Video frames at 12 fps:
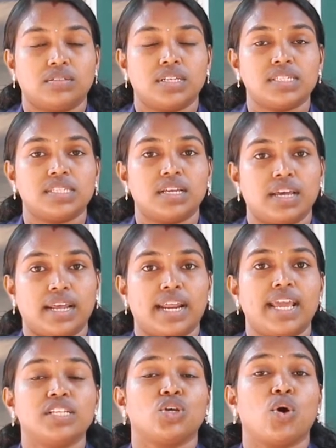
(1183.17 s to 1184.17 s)
just
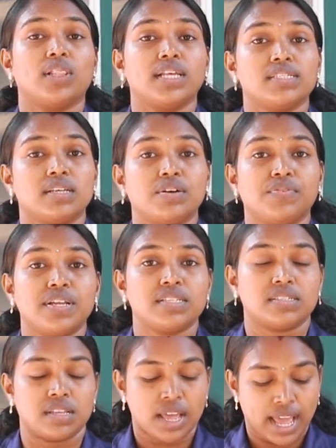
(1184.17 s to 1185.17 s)
arranged all the
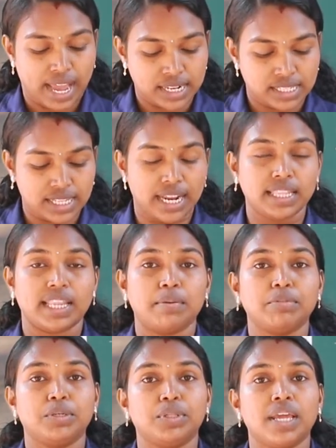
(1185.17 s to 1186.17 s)
servants and sent
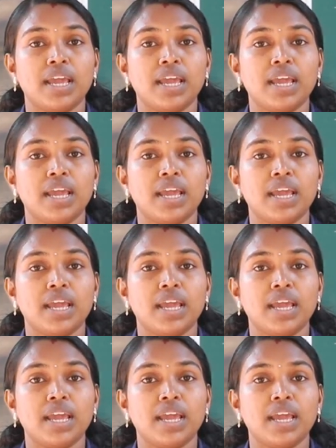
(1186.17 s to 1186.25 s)
them to